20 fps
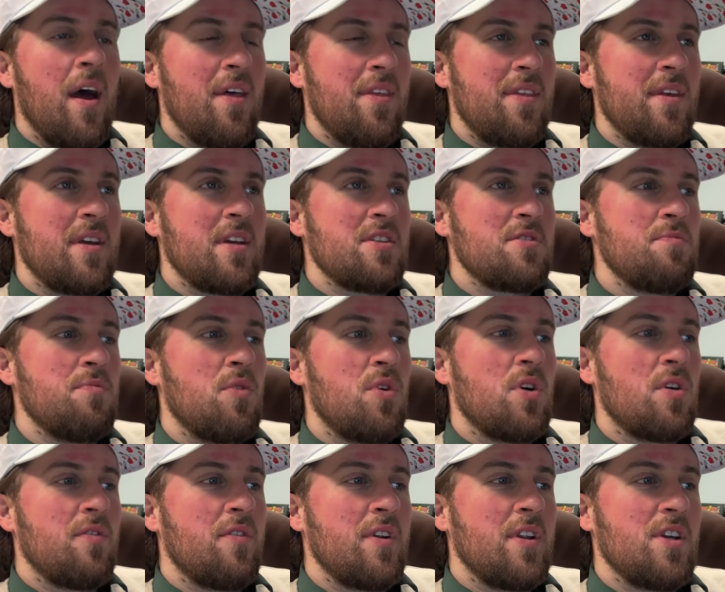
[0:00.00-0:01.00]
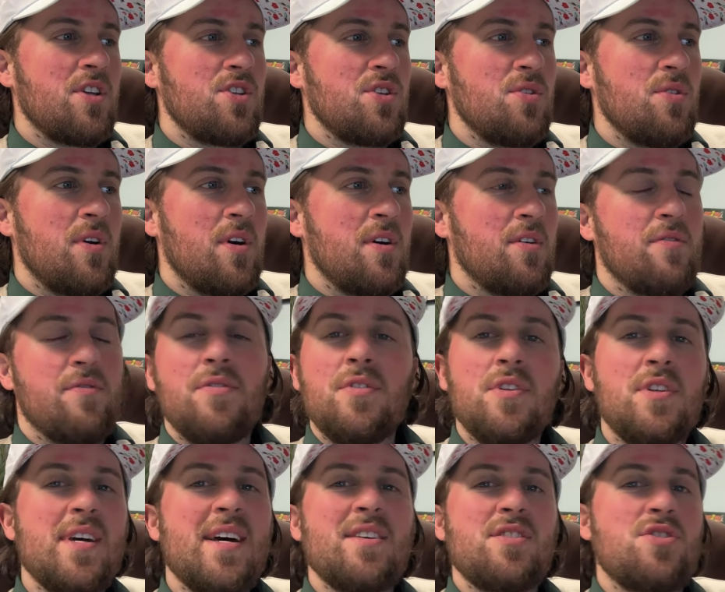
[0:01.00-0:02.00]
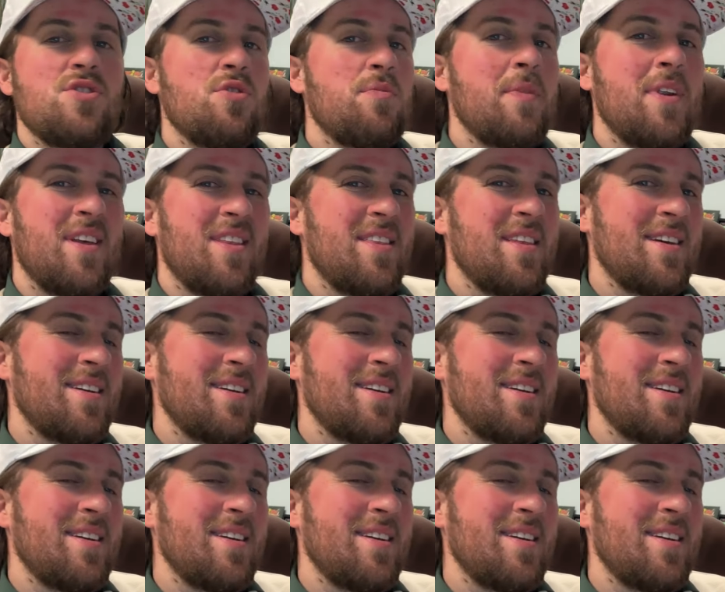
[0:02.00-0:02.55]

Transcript: I think it's more of an issue of you test so many